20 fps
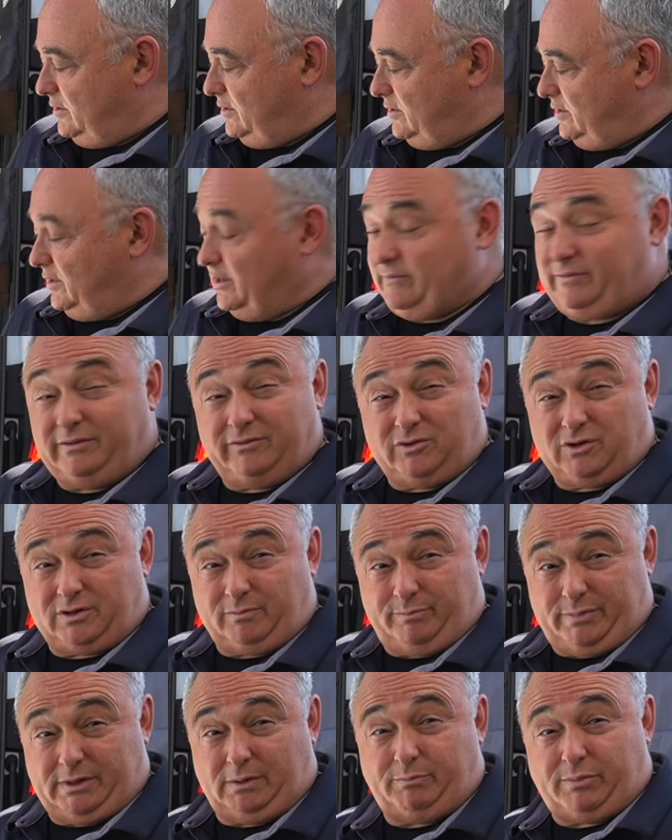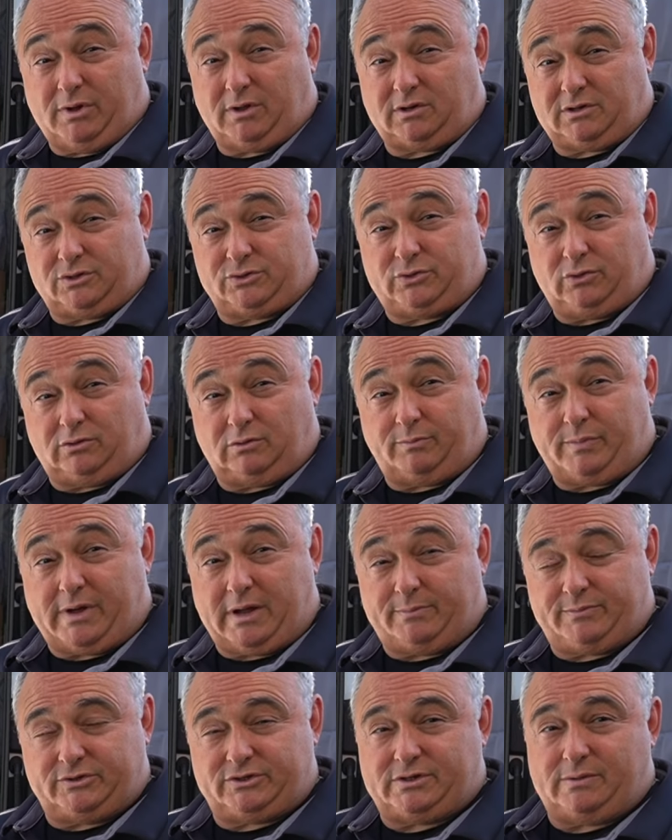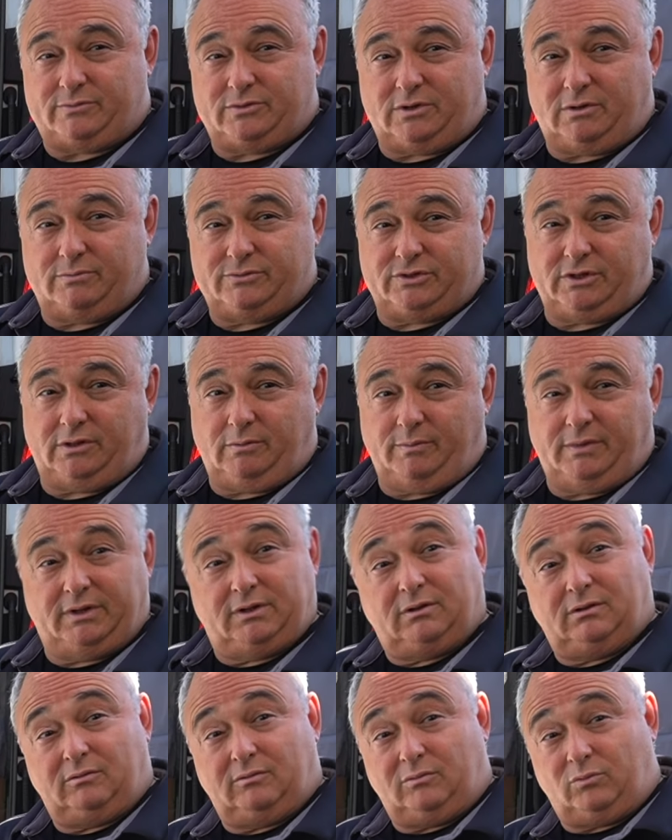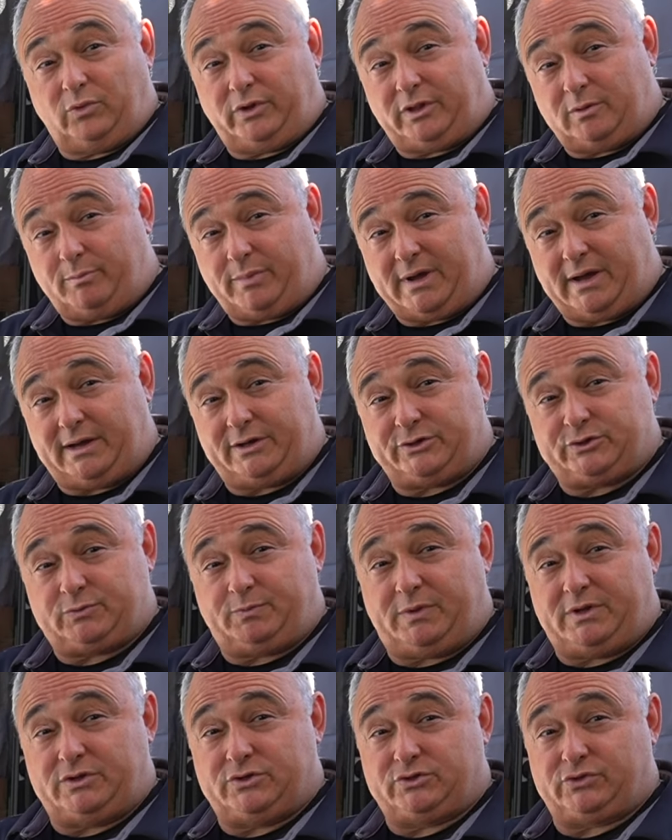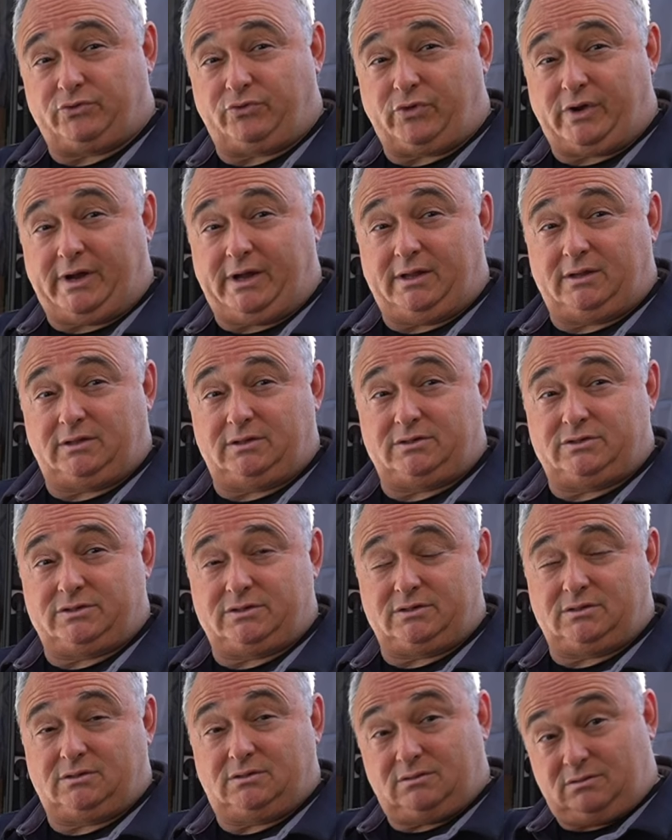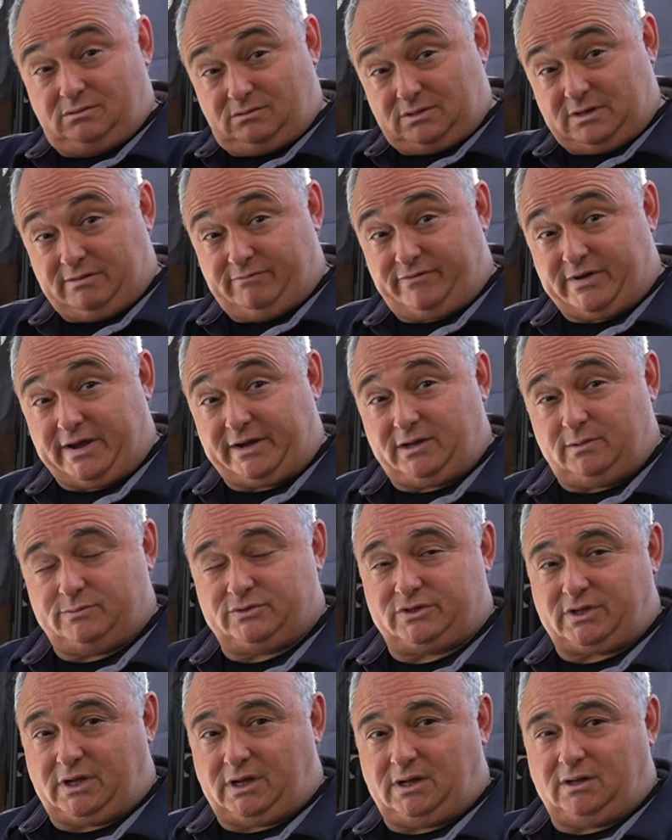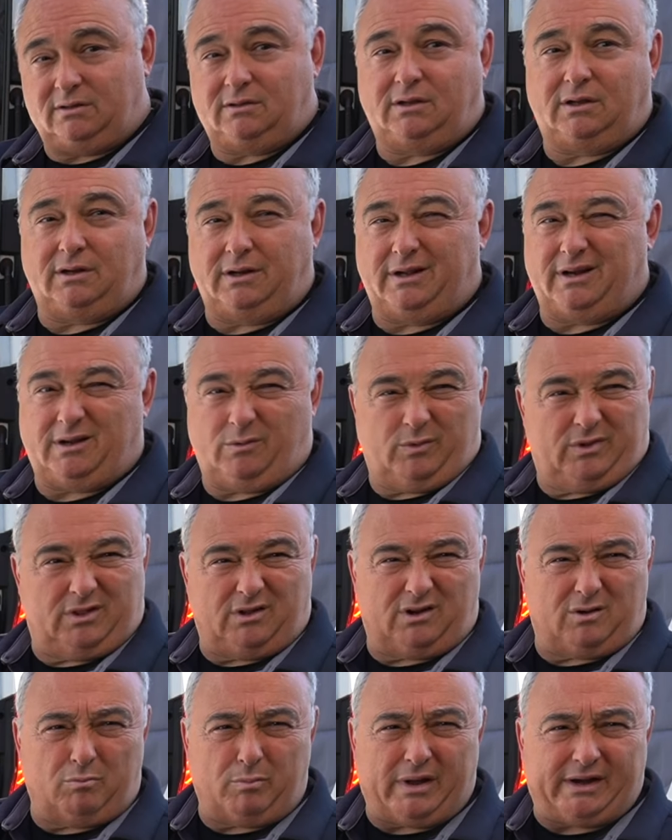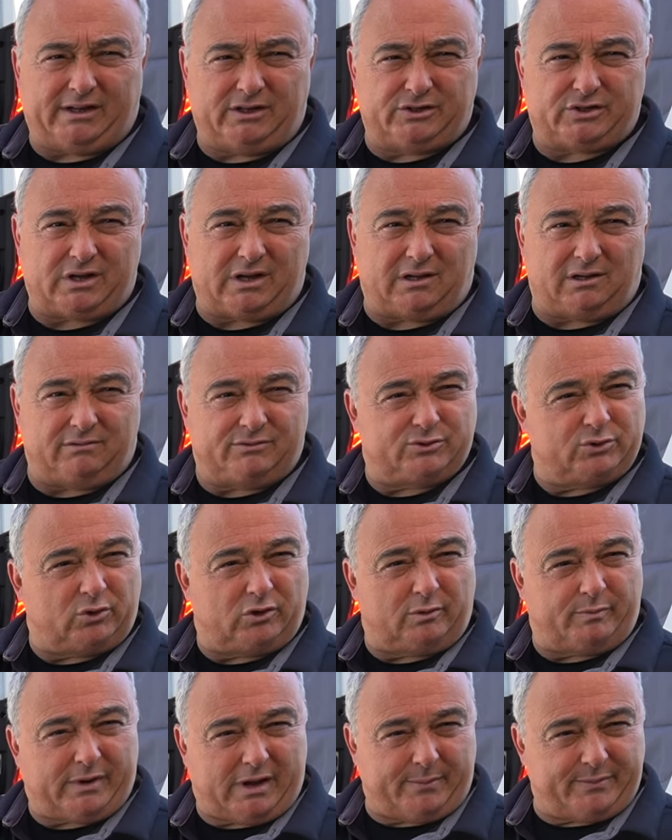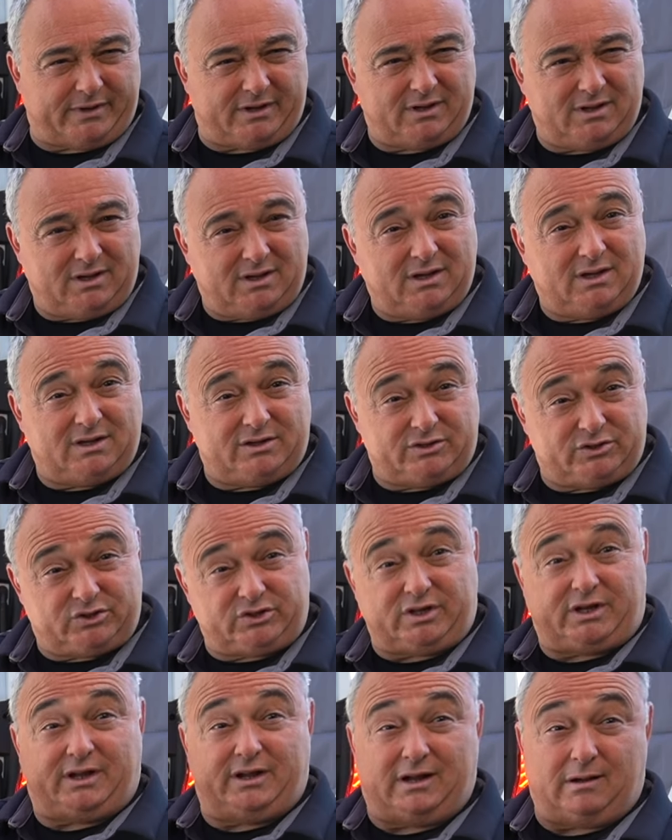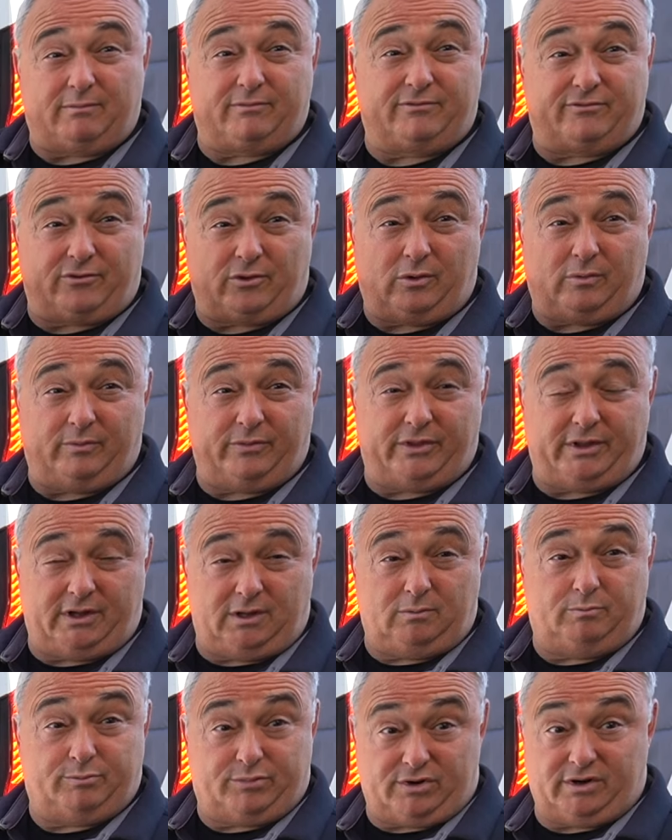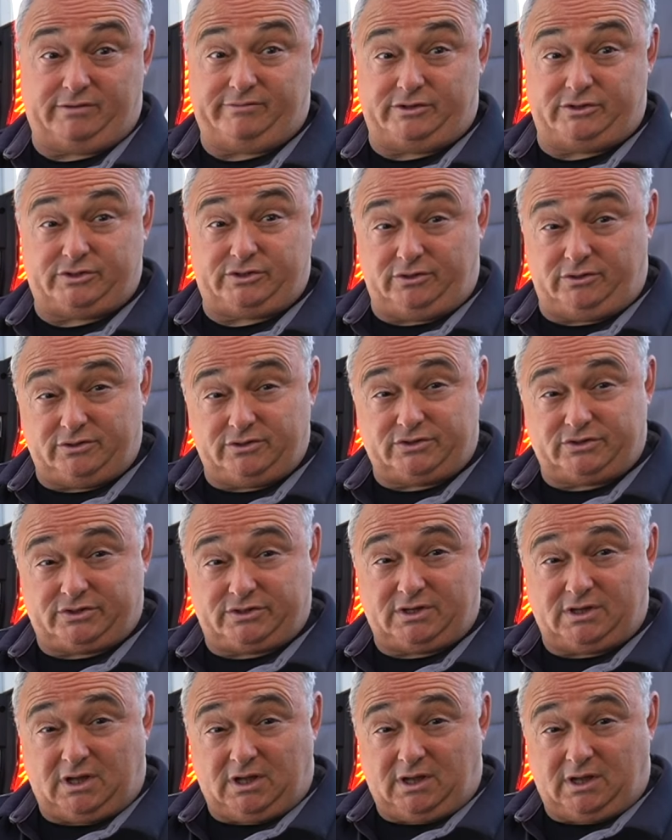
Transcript: if you've got a big pile of toilet paper sometimes in the middle, when the bag spins around and vacuums down, you can end up with like a bunny tail of toilet paper sticking up from the previous use.